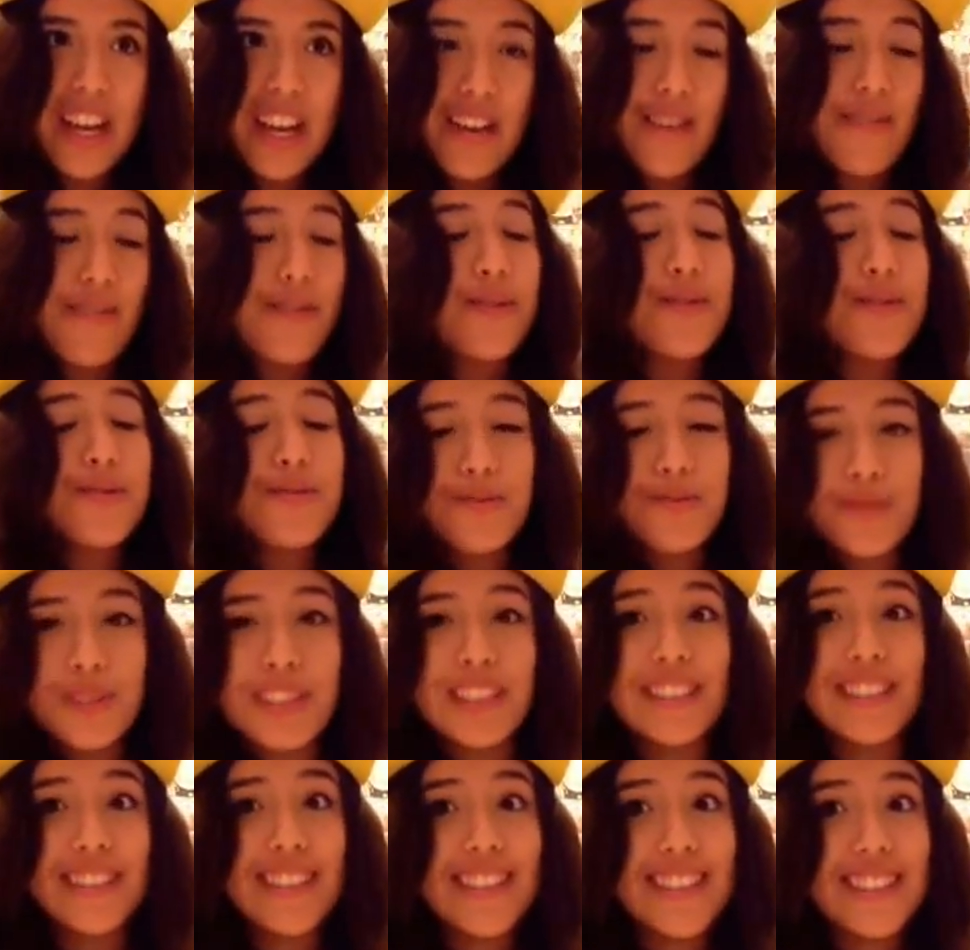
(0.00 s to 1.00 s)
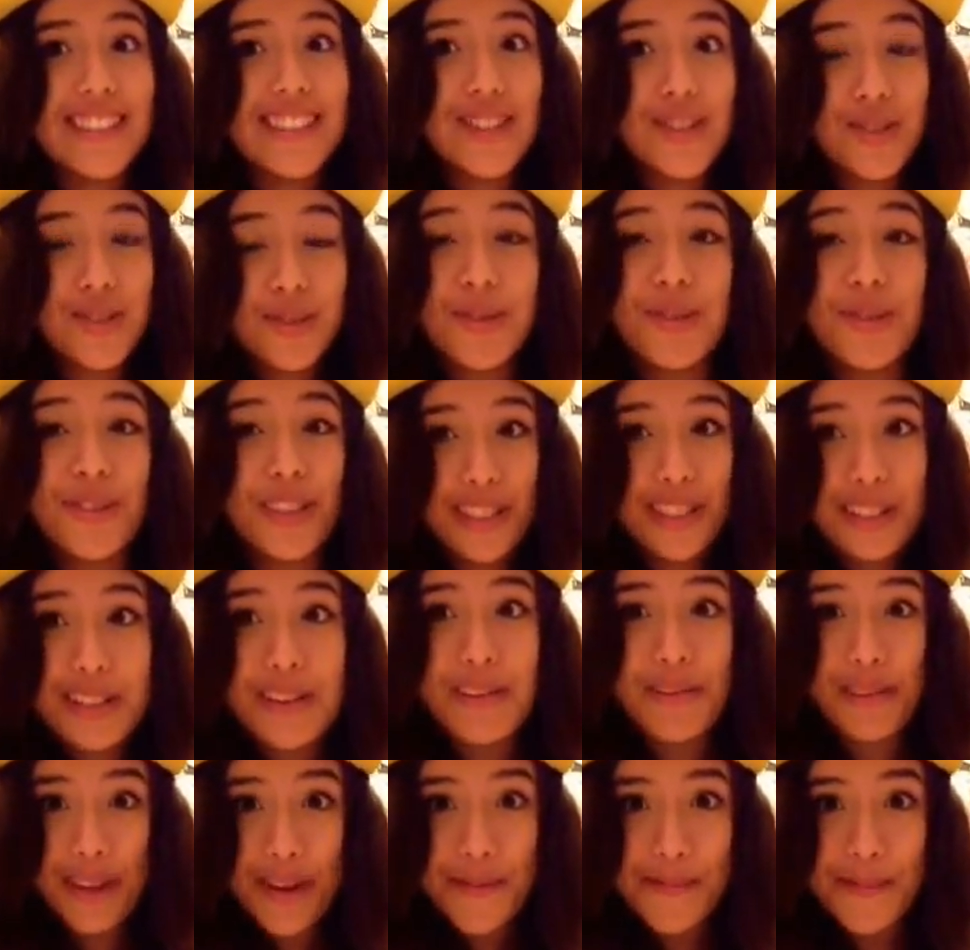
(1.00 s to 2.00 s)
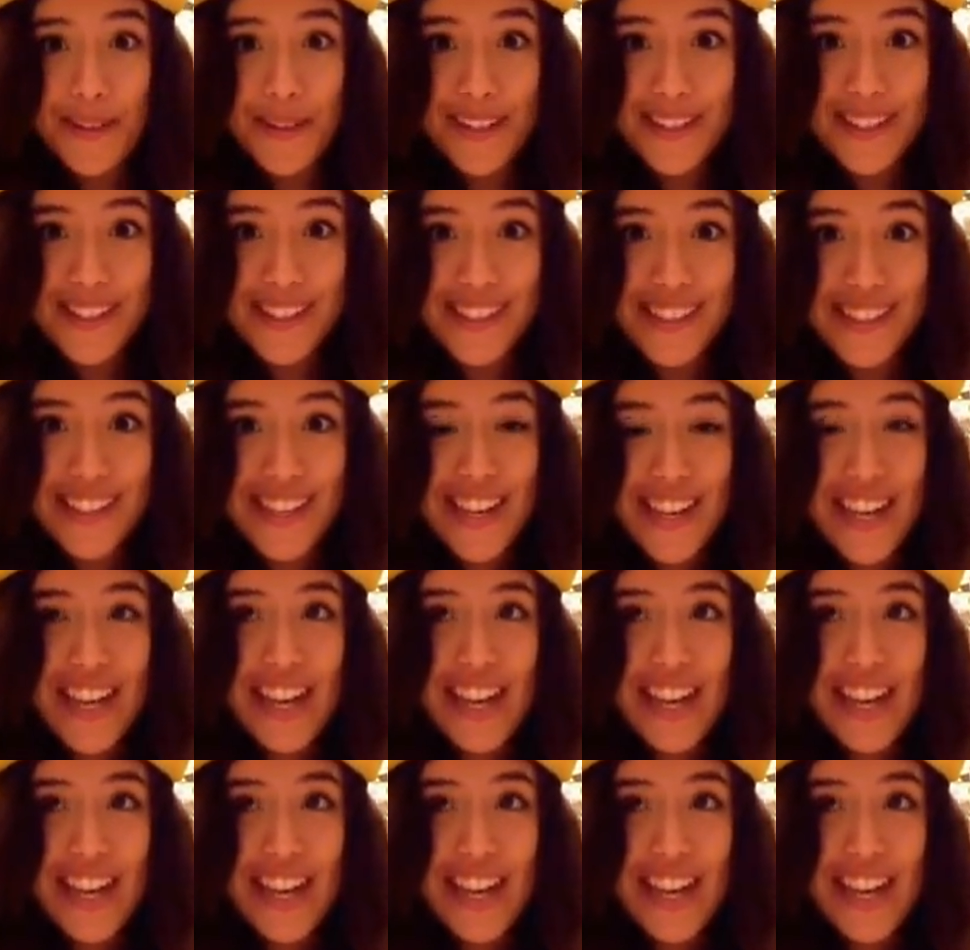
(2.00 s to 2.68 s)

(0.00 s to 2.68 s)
if you really, truly love that person,